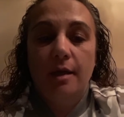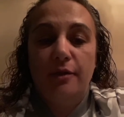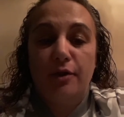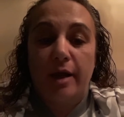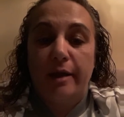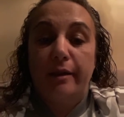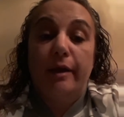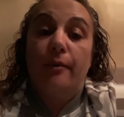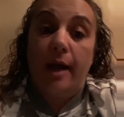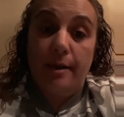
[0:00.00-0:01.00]
they're kind of
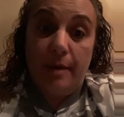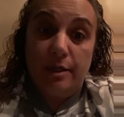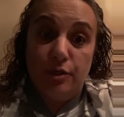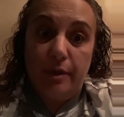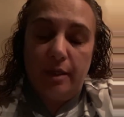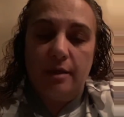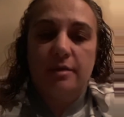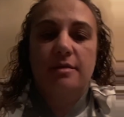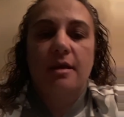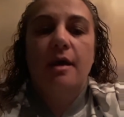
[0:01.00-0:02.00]
like, why am I doing
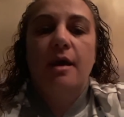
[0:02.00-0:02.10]
this?